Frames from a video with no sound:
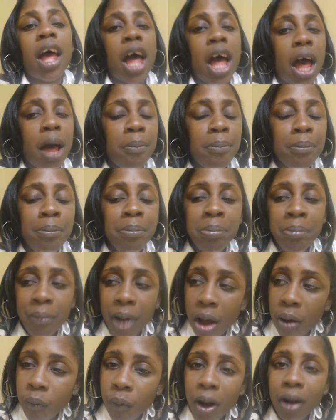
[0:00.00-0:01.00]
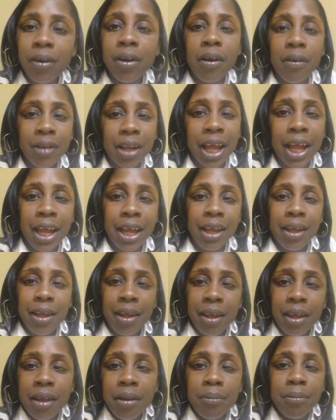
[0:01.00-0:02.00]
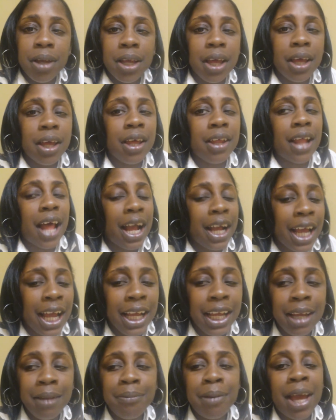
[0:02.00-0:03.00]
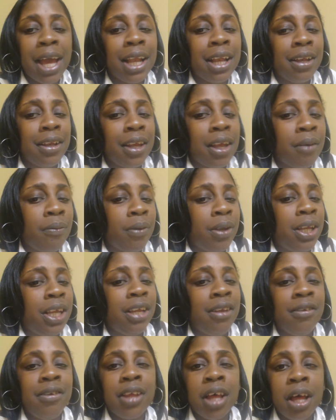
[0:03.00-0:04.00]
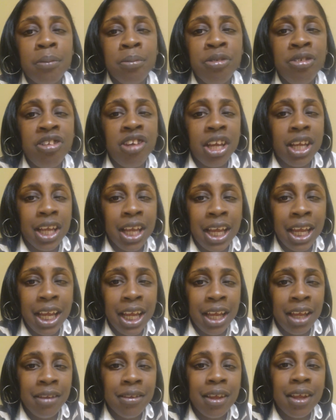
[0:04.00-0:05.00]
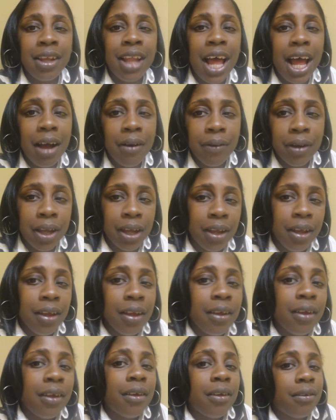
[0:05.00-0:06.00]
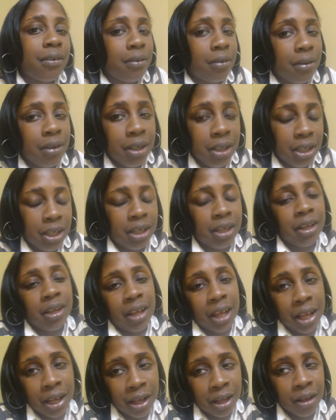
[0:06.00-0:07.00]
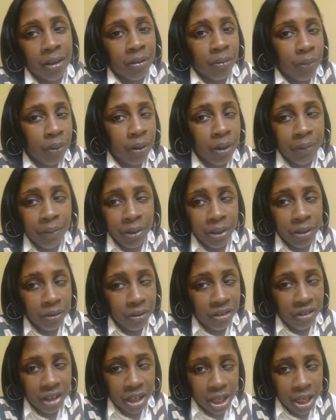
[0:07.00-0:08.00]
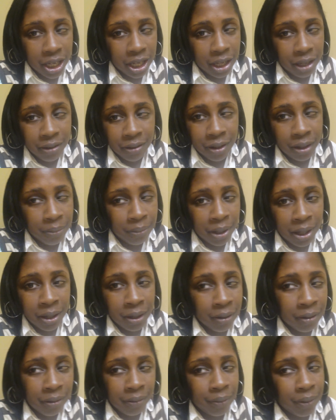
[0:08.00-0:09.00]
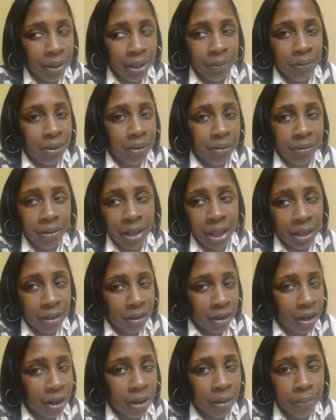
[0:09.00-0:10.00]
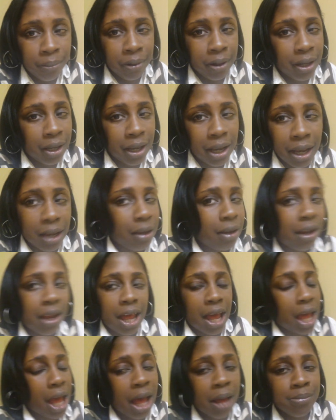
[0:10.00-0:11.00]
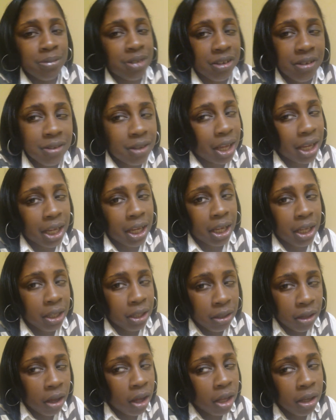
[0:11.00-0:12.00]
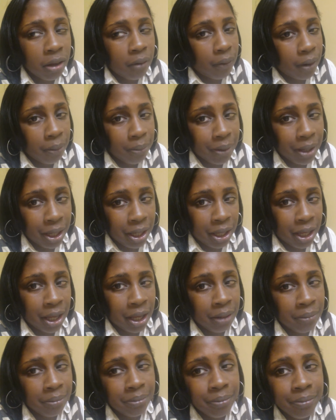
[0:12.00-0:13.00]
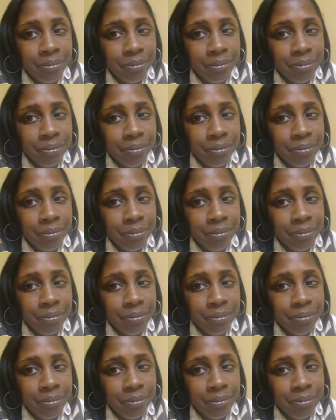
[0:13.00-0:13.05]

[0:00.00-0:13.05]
I'm going to work on that because I can't get mad at them when these dumb chicken heads allow it. I know, we don't even use chicken heads no more. We don't even use that term, but I'm just saying. Y'all know what I'm getting at.